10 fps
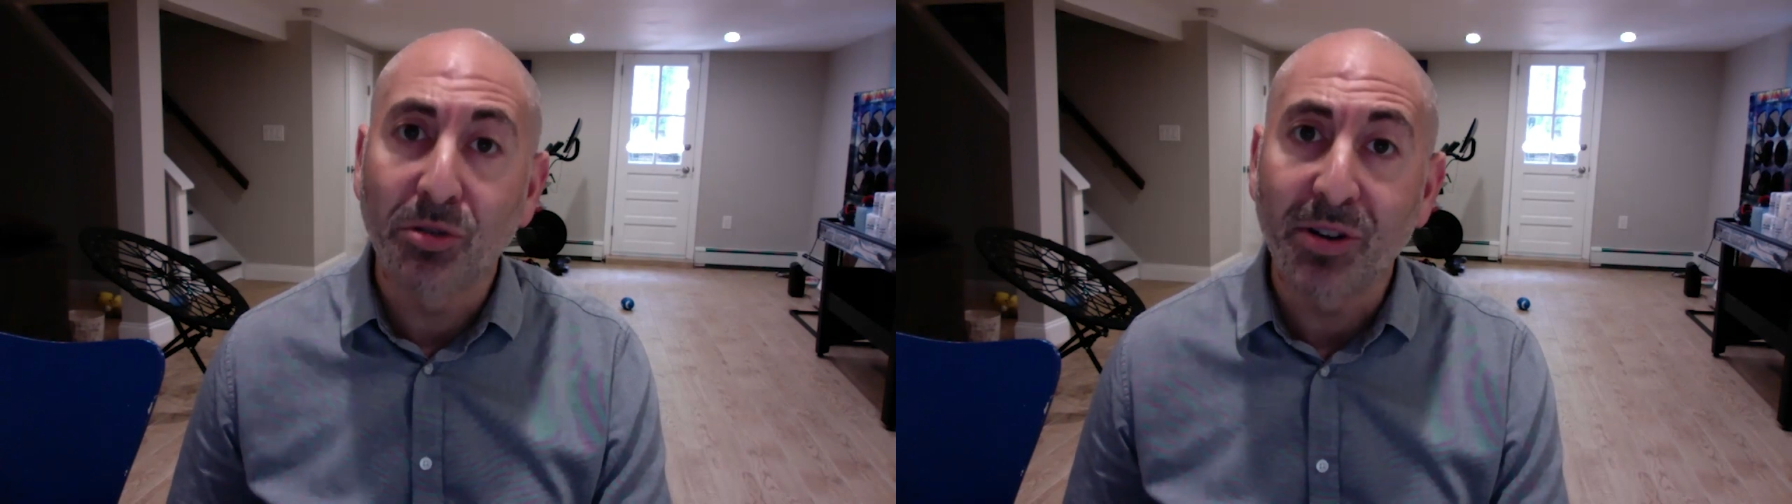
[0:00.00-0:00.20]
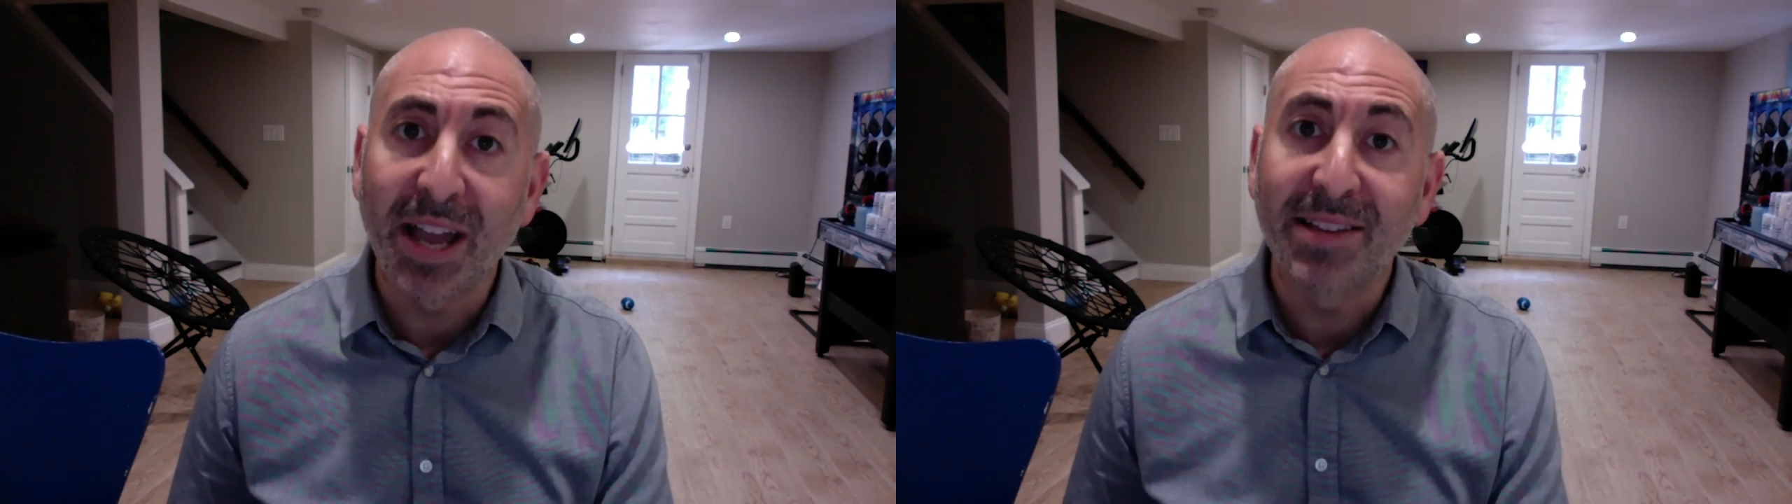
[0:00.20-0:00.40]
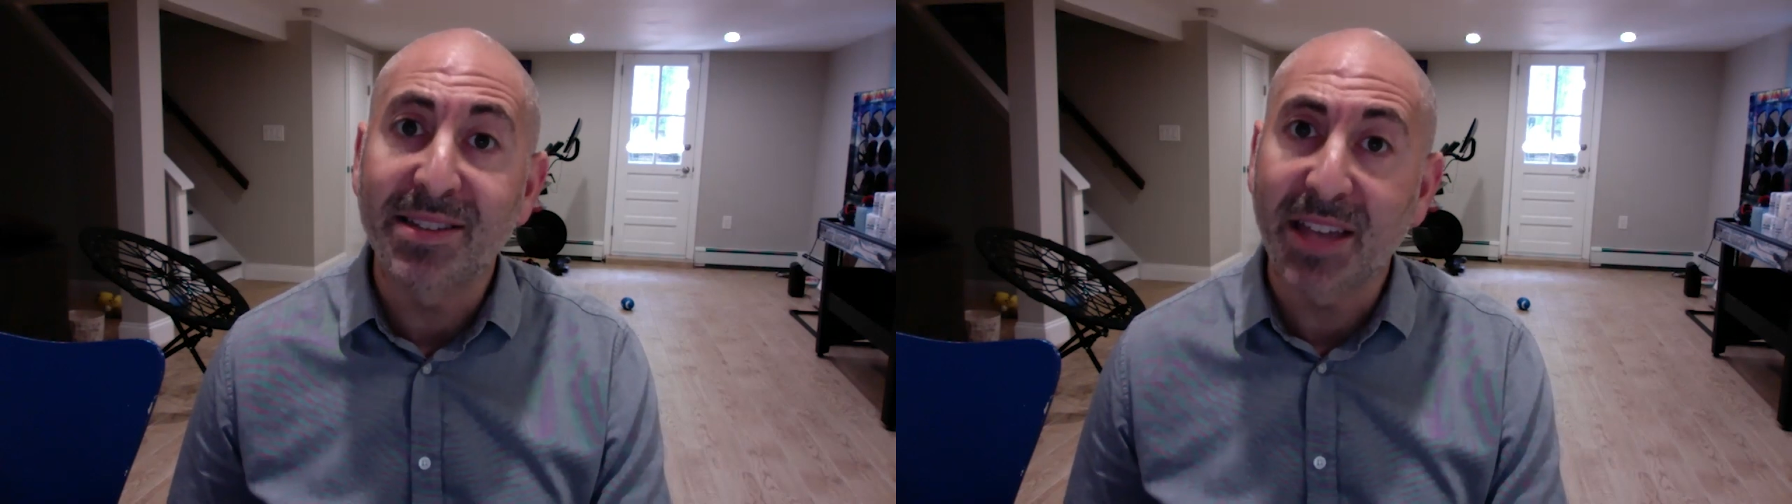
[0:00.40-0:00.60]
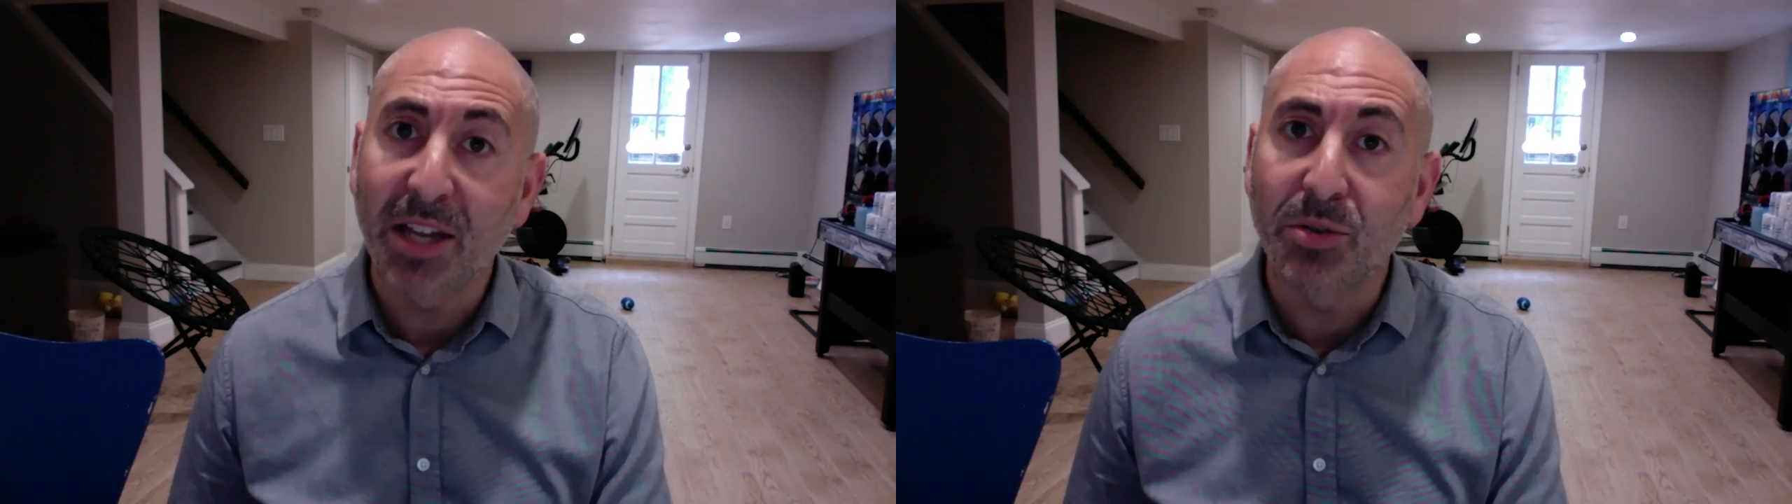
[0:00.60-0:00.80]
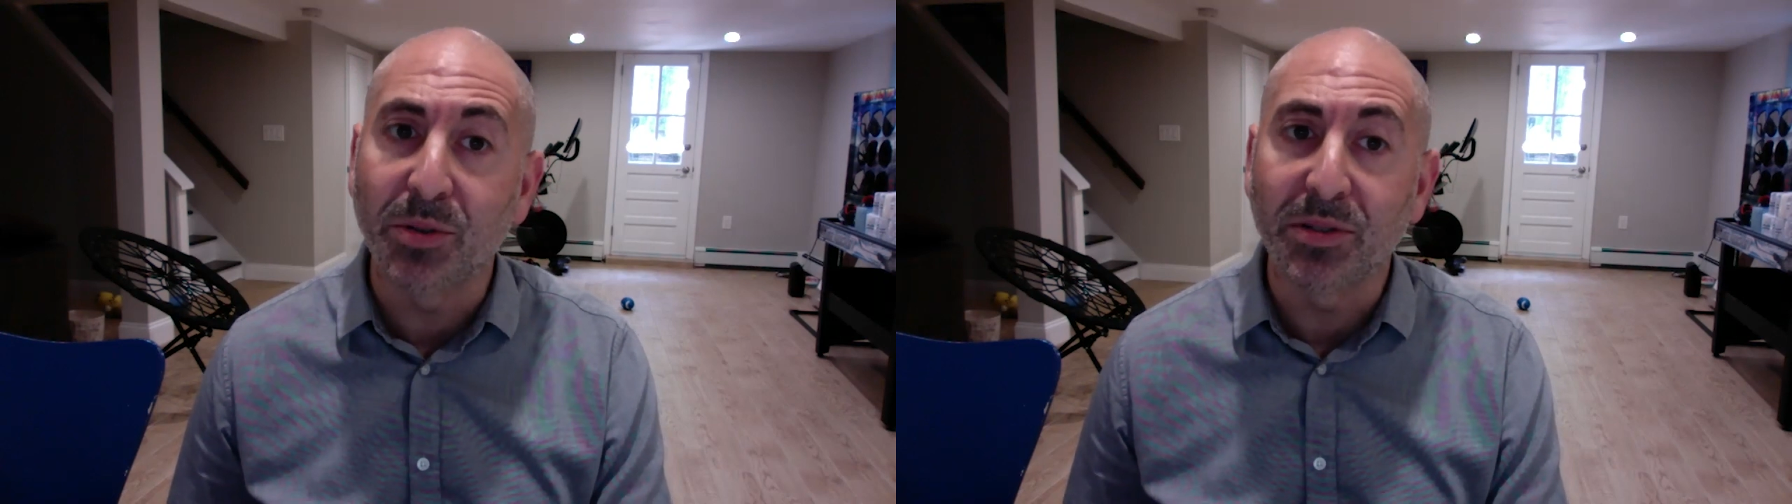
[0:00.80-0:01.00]
create
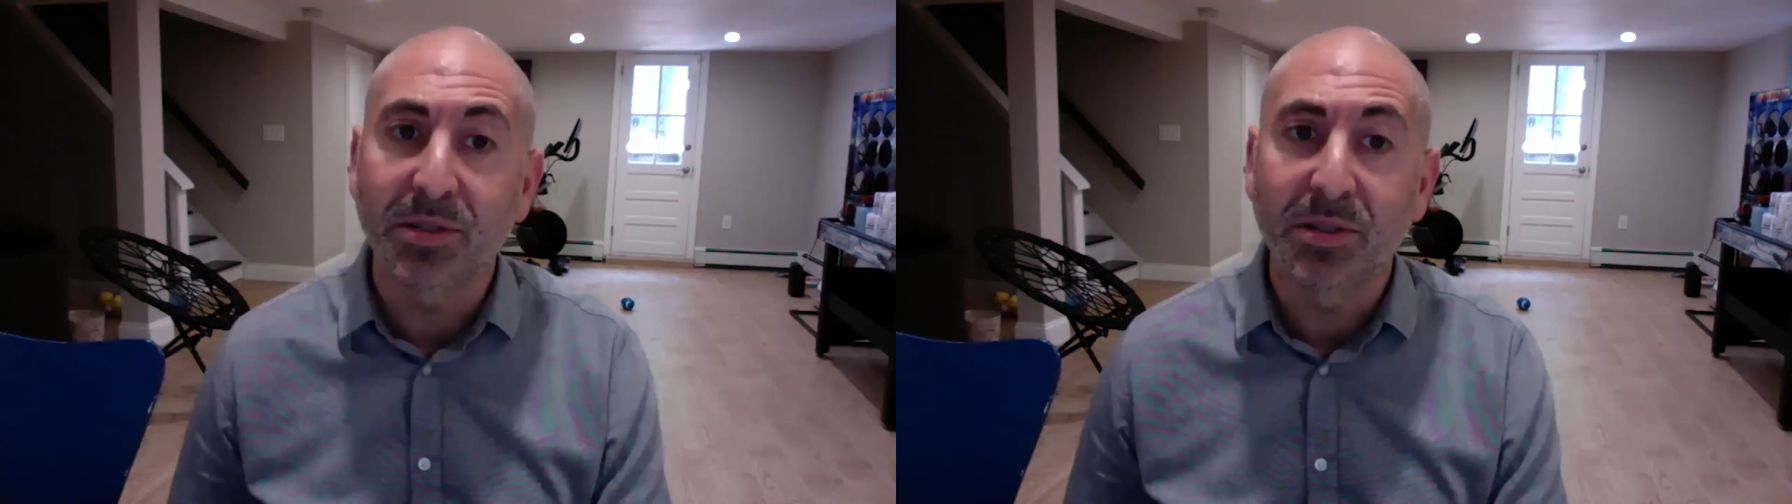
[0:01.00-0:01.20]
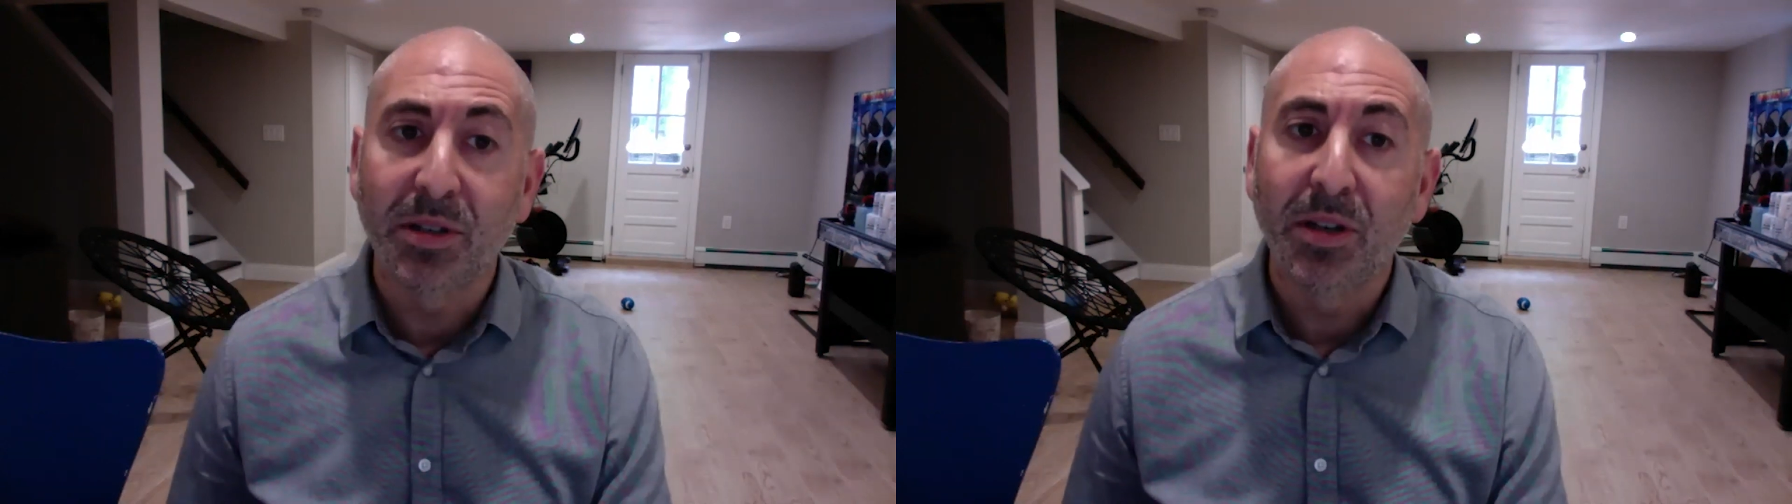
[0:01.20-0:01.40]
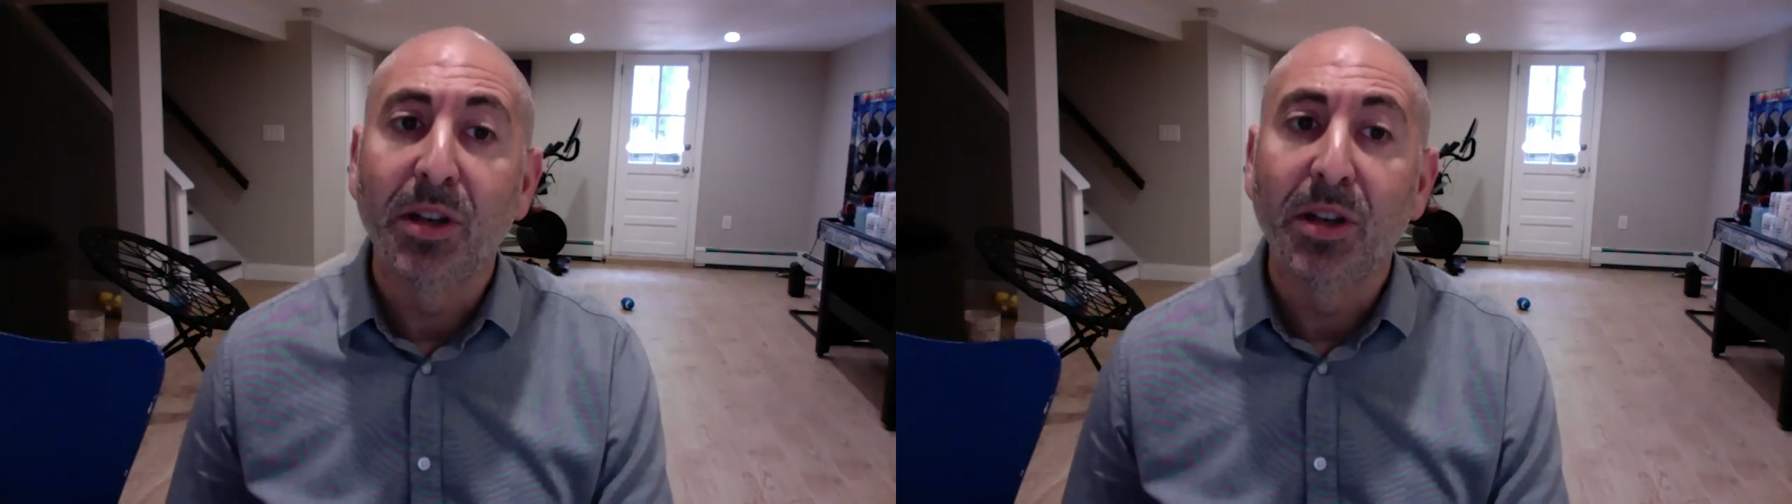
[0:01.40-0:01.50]
schedules,